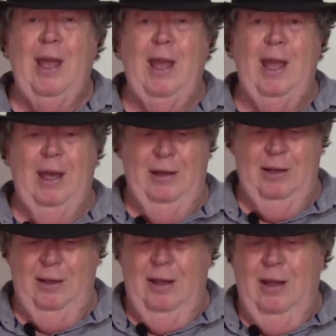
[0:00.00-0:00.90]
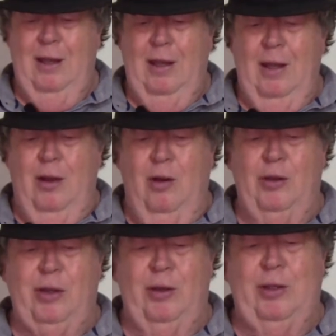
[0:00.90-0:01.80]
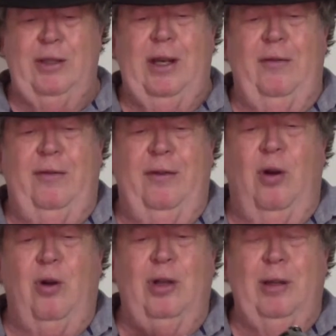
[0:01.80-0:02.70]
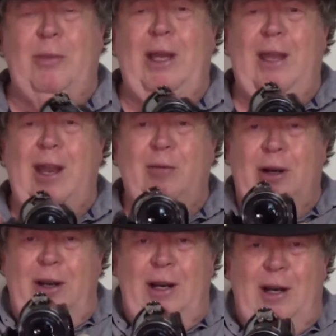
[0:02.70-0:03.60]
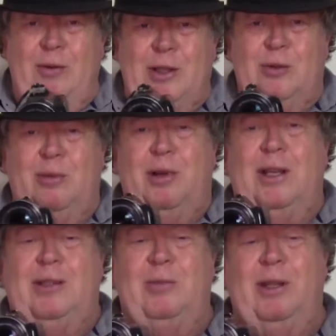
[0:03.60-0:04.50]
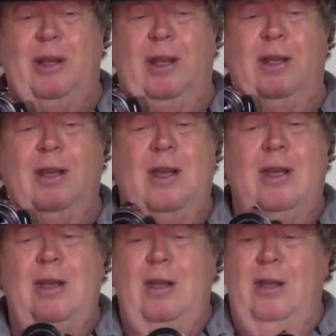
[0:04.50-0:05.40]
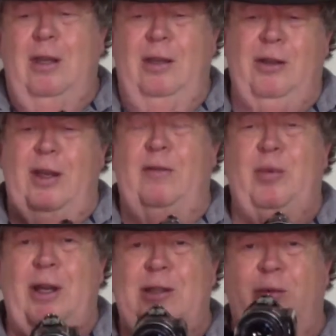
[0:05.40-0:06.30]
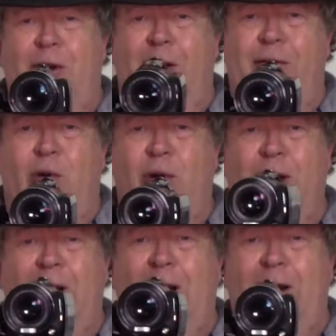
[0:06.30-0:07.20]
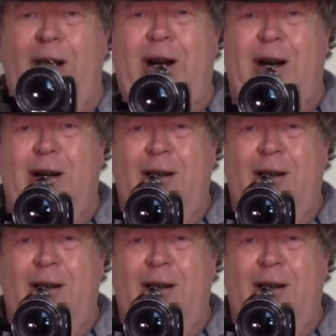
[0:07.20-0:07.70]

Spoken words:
And also, instead of holding my camera in here, which is one possibility, you also have the possibility of holding it out here,